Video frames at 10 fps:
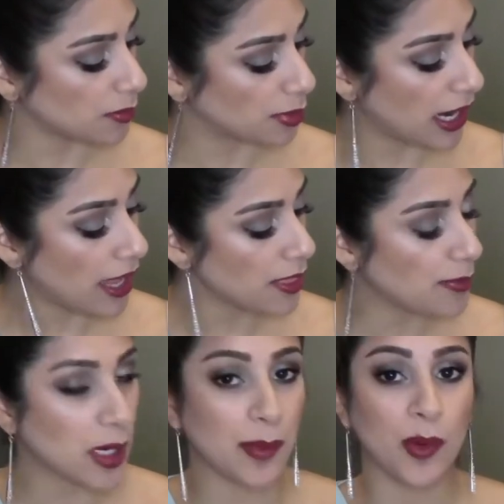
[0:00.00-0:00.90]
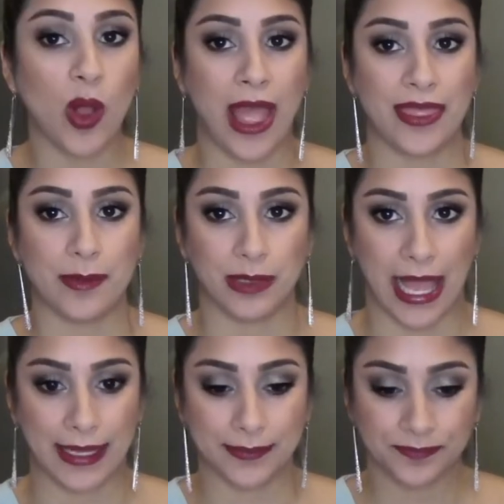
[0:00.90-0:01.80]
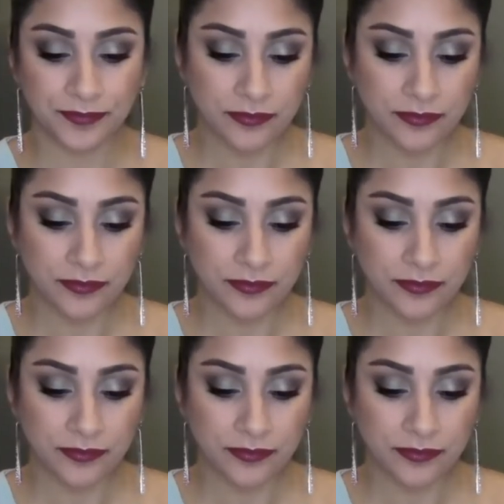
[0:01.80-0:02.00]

the brown, the purple, and the black.